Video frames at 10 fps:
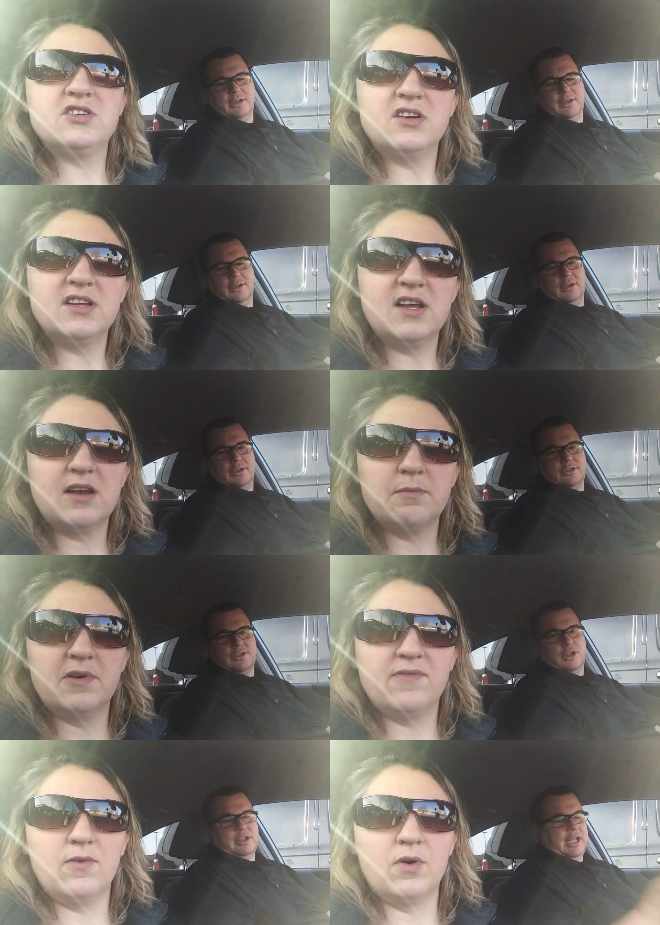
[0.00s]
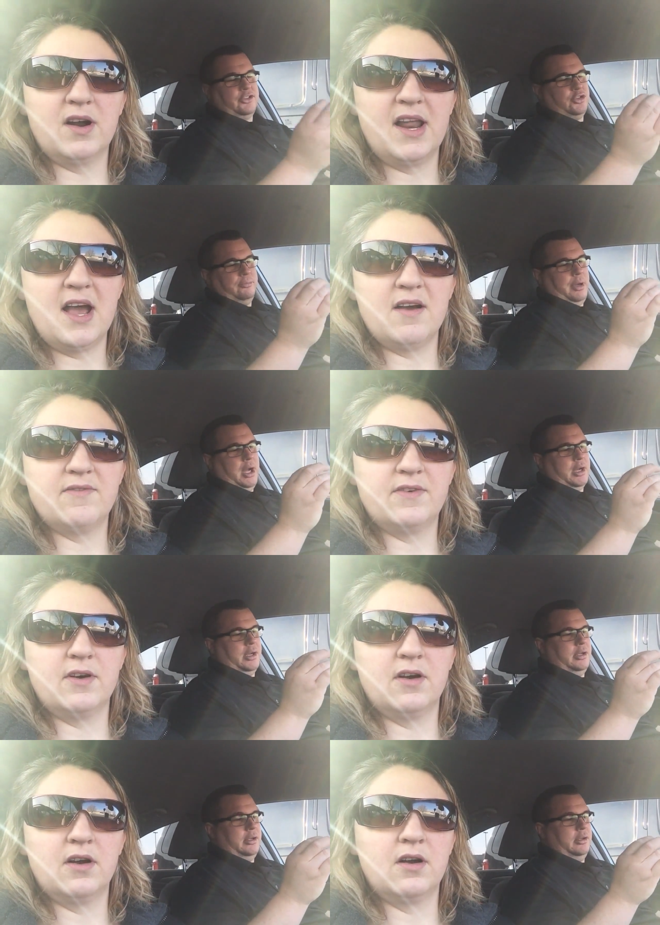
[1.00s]
Speaker 1: should have done a before she looked like and Chewbacca.
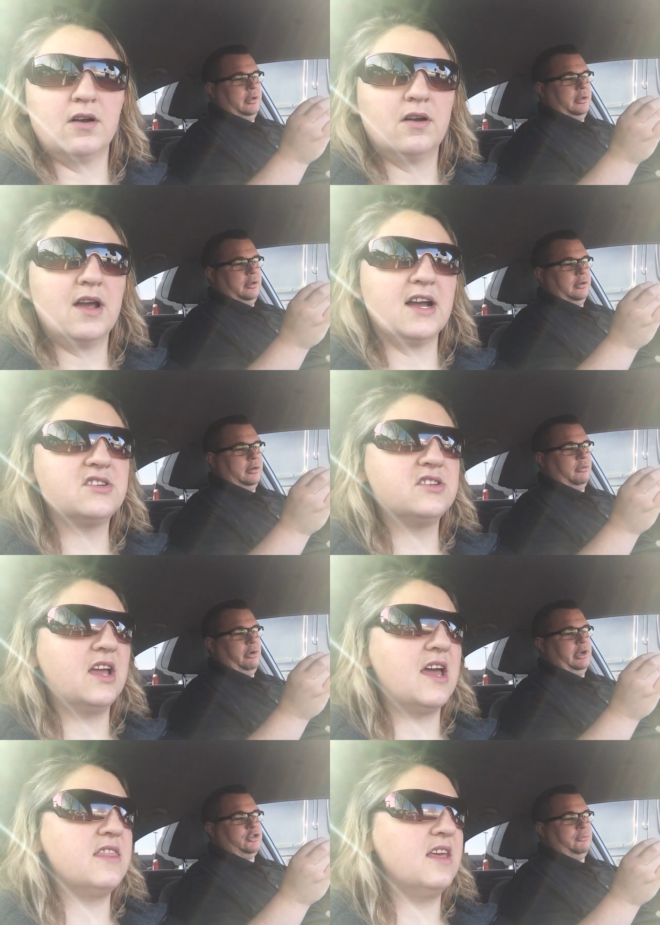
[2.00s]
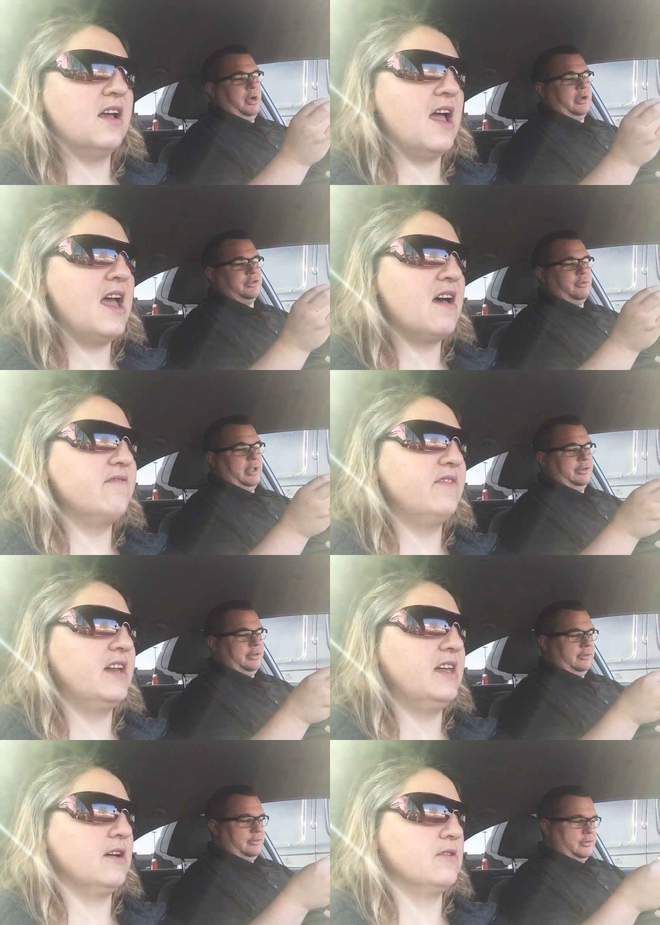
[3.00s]
after. Actually, I think I have
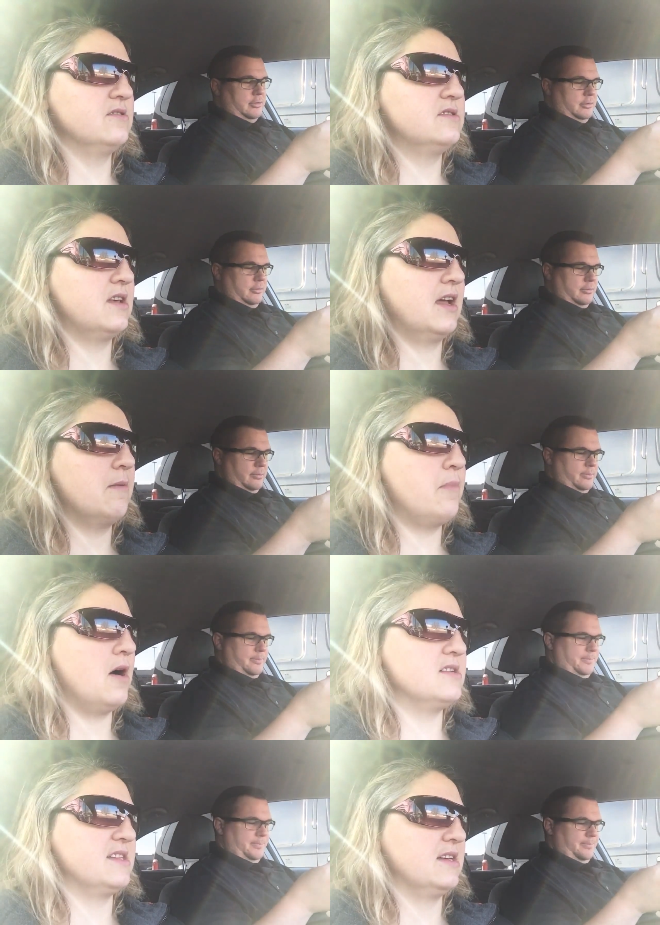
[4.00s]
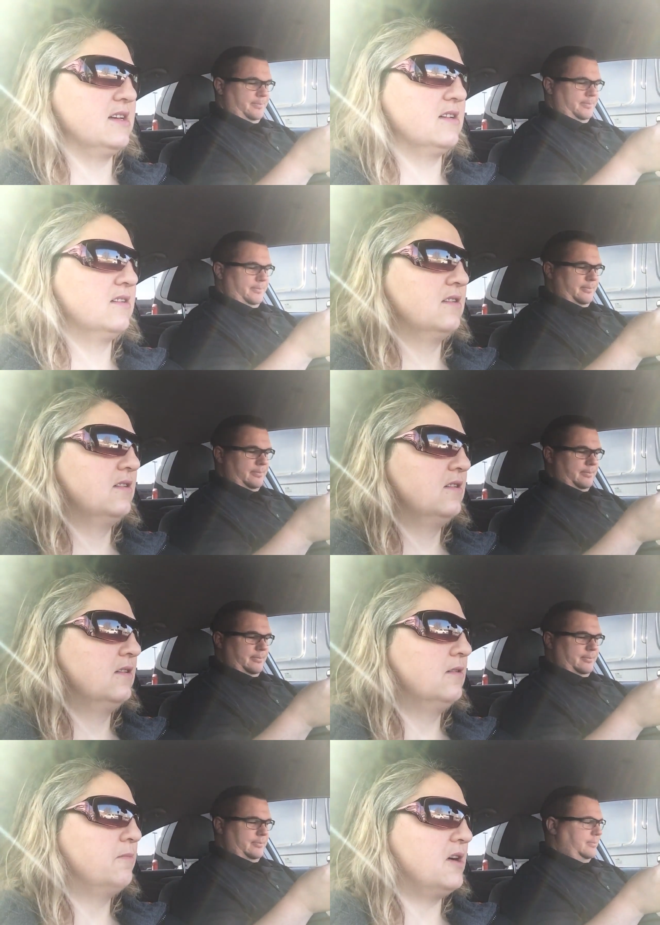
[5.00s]
relatives. videos.
Speaker 2: I could pause it.
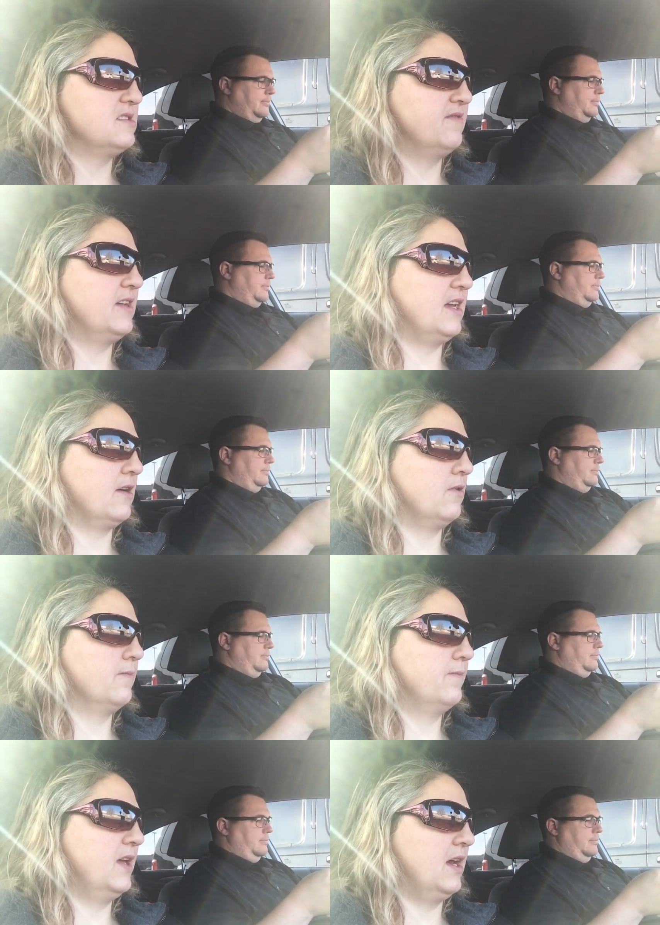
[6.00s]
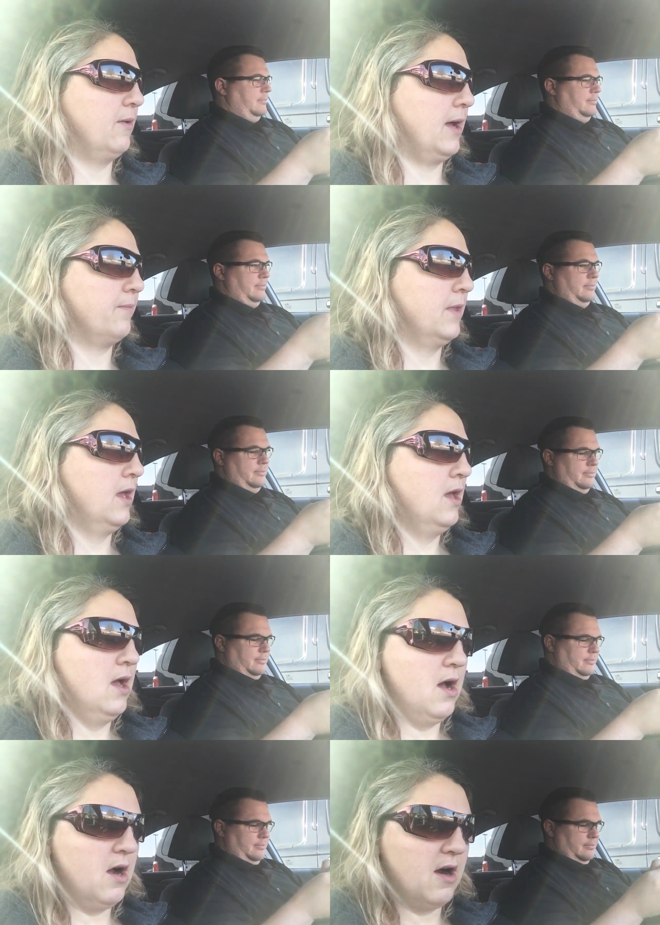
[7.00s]
Pause the video. Anyway,
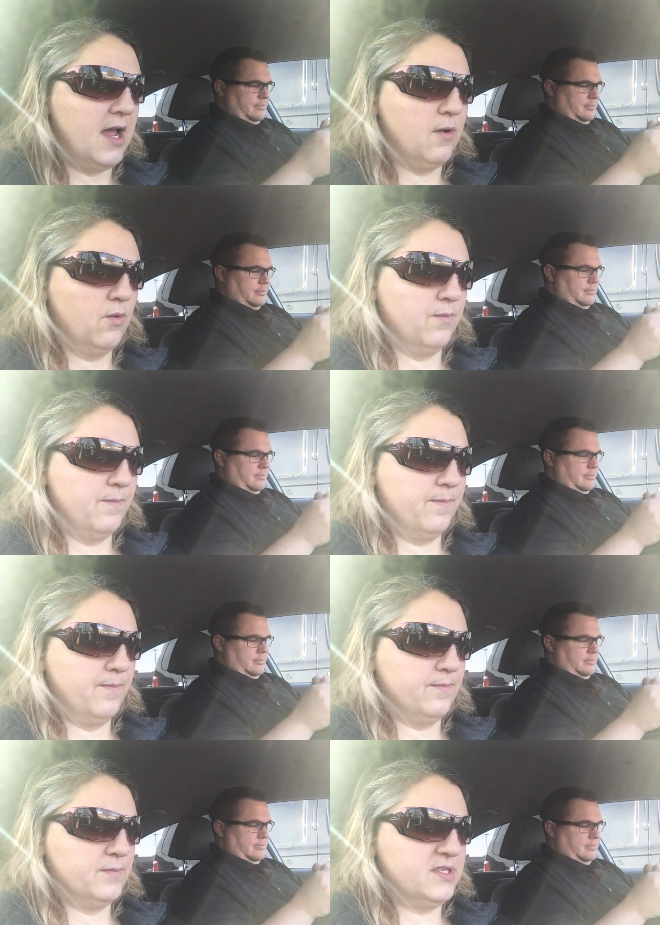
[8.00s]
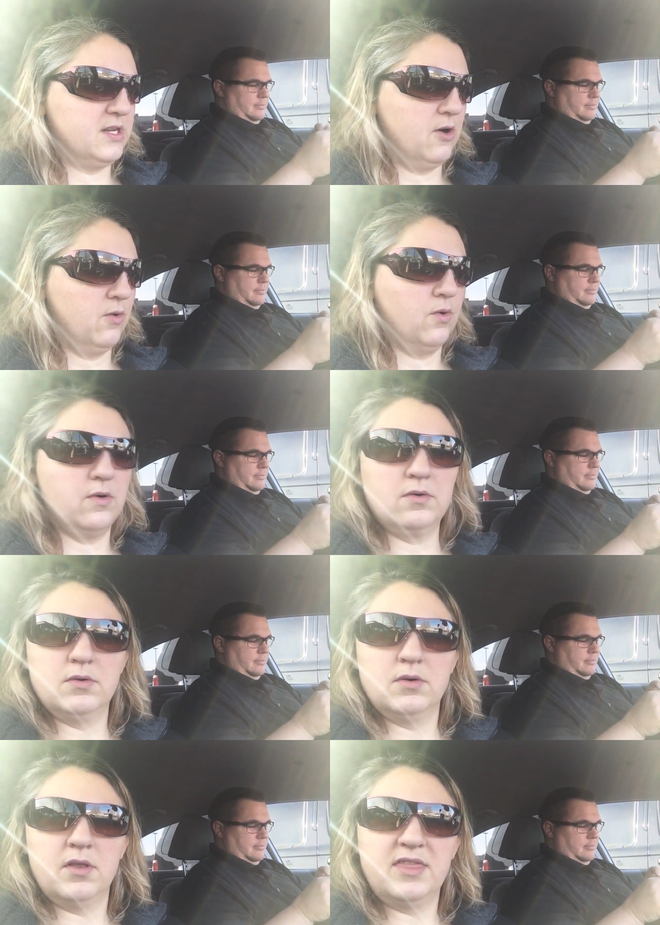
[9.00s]
all right. So
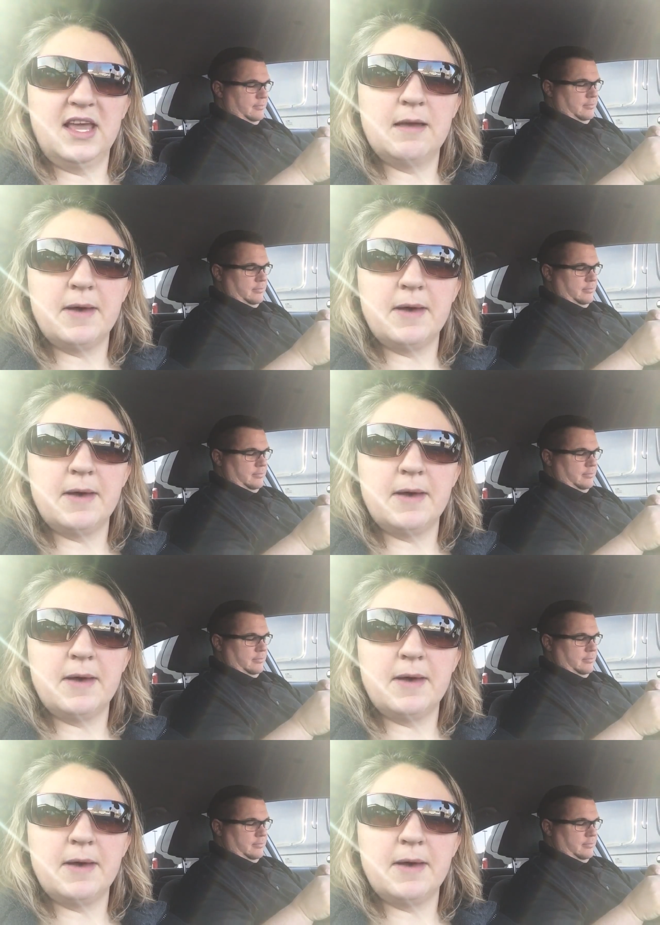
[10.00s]
think